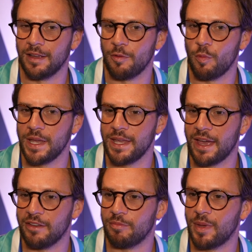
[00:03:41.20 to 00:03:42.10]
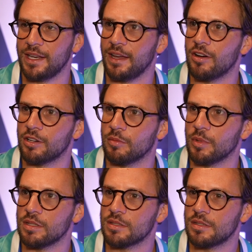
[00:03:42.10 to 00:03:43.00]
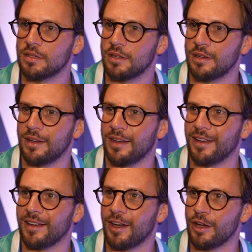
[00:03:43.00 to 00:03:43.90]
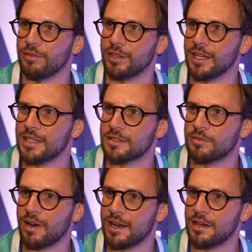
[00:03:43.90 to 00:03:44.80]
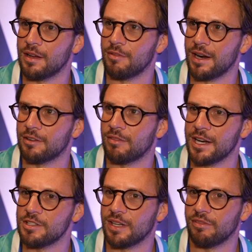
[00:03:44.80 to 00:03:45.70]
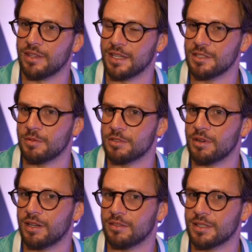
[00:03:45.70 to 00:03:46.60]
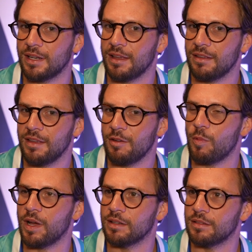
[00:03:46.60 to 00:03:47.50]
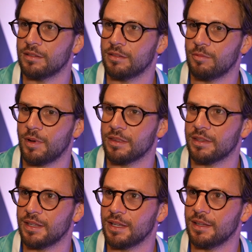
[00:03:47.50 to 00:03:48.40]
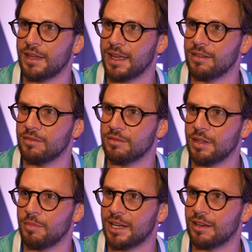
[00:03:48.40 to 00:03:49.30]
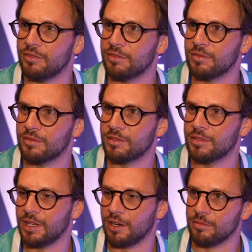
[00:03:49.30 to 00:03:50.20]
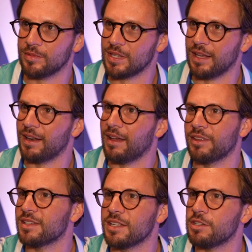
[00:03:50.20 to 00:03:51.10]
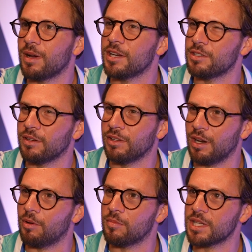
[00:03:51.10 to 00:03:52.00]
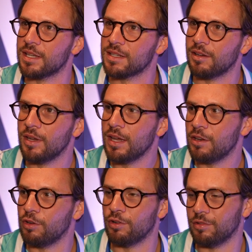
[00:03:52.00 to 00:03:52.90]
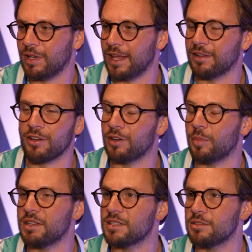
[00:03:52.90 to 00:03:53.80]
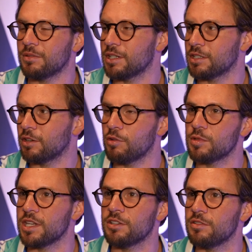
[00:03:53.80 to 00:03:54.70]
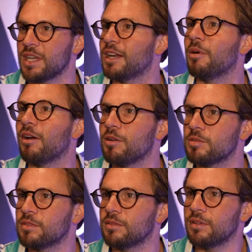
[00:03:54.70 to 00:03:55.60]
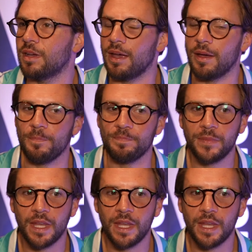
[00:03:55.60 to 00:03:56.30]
We have many arguments over the years around a range of different things. We try not to let one thing get in the middle of, you know, another situation, if you know what I'm saying. So not let the Conor Benn situation cause issues anywhere else. I